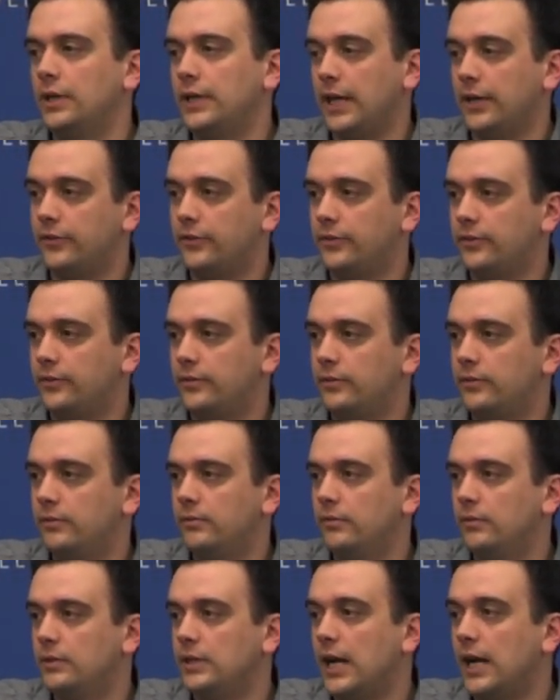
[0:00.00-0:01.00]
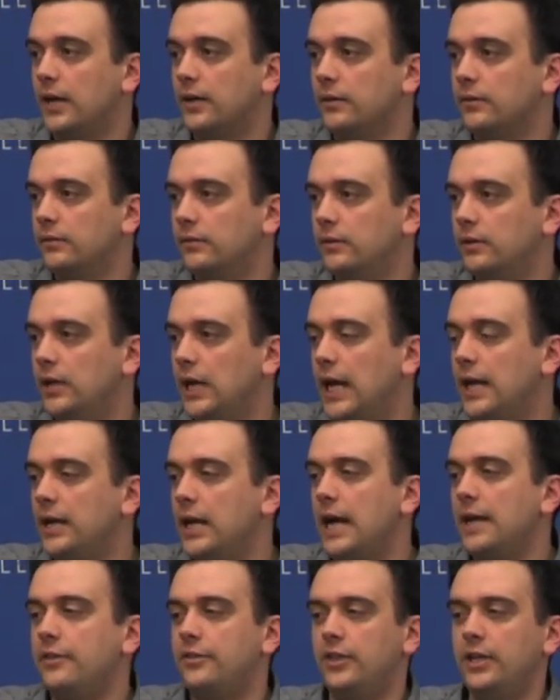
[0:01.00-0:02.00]
Yes. Yeah. And
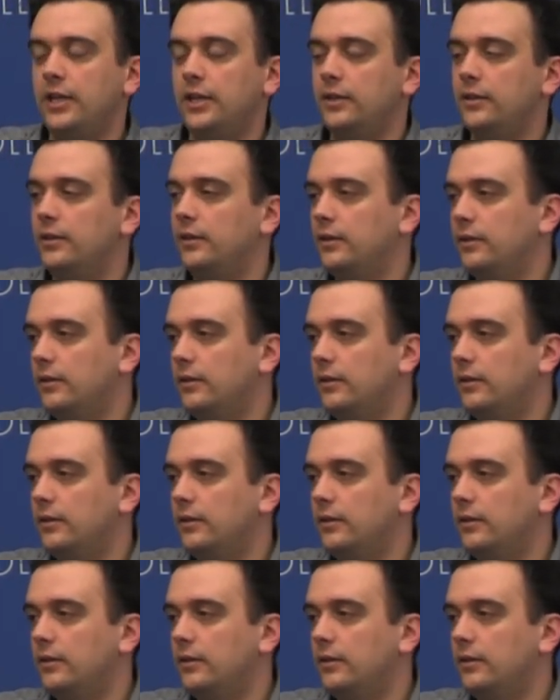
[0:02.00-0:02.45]
I think